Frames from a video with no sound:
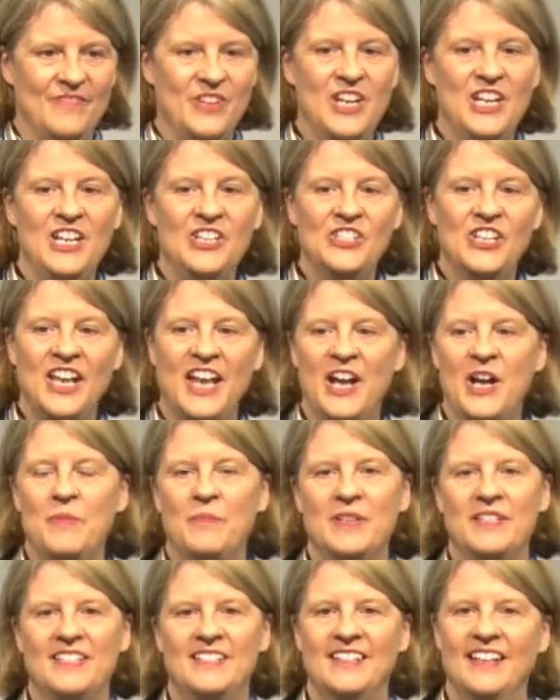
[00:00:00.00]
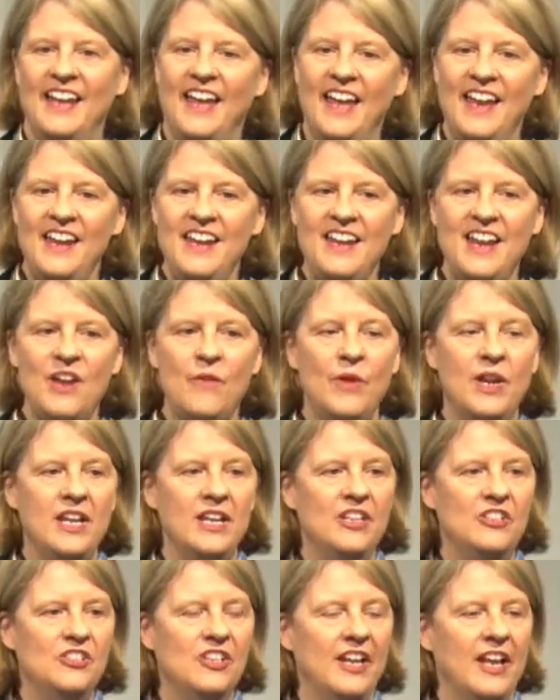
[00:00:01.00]
We need you to help us today, and we
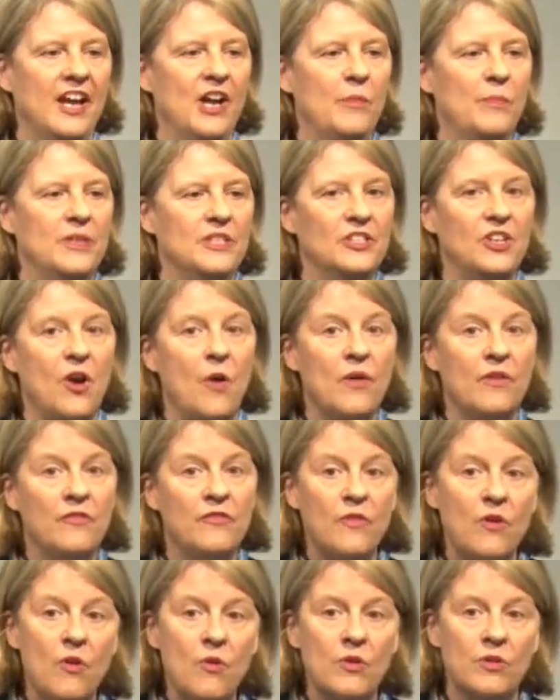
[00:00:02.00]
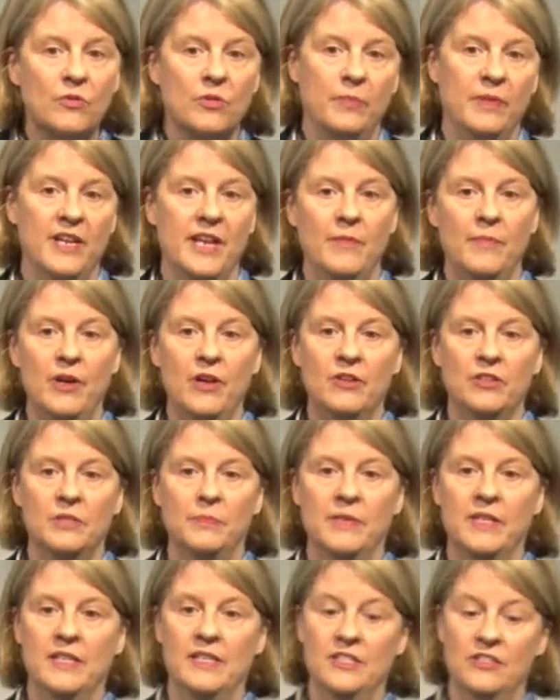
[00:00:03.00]
need you to help us going forward with Pitney Bowes
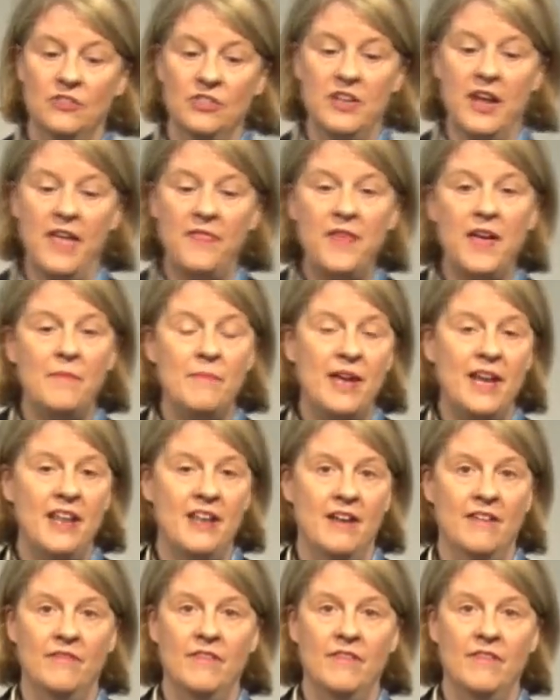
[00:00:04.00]
because there's not that many